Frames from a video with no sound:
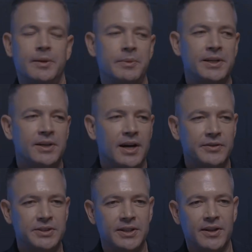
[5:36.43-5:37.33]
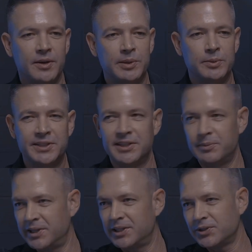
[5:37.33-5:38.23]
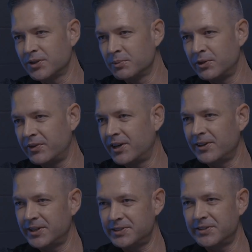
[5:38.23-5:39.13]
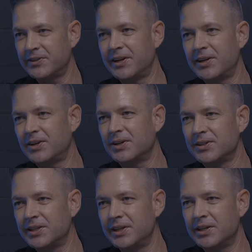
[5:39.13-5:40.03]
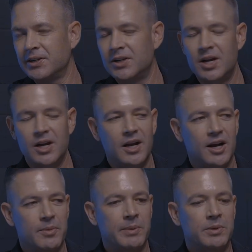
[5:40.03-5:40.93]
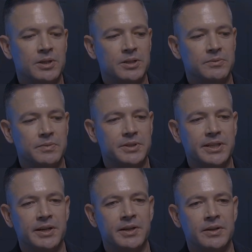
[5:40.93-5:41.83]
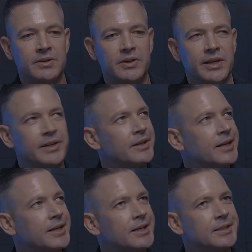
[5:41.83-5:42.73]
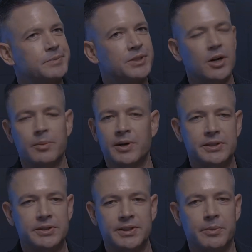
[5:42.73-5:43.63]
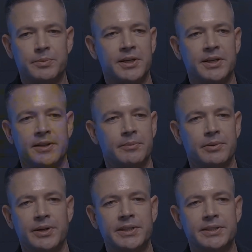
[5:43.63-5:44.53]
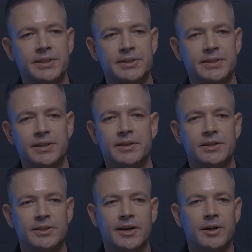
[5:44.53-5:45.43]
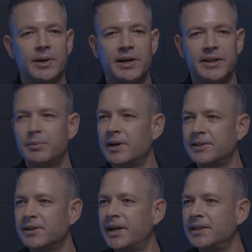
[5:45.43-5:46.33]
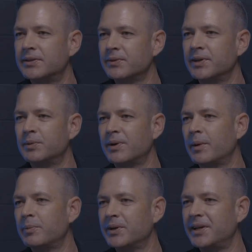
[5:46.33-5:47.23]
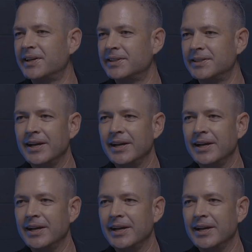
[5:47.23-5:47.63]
I mean, obviously a lot of people did the Big Short movie and all that stuff, kind of called it, I remember sitting in like a Starbucks or something and the barista is sitting there talking about how they bought their 8th rental property and